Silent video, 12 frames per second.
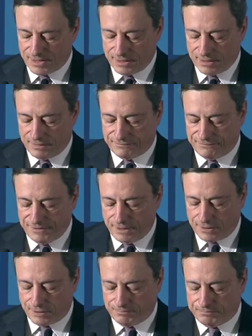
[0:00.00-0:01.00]
the
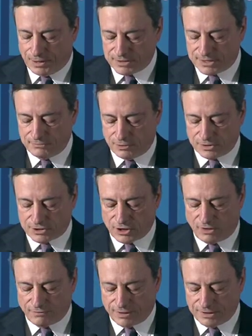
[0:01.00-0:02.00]
fear of possible
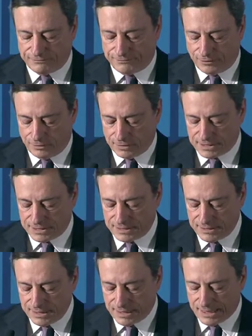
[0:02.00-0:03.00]
sovereign
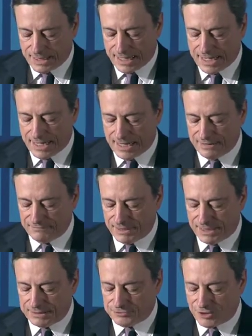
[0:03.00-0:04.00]
defaults had
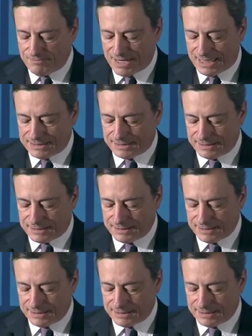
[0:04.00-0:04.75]
a dramatic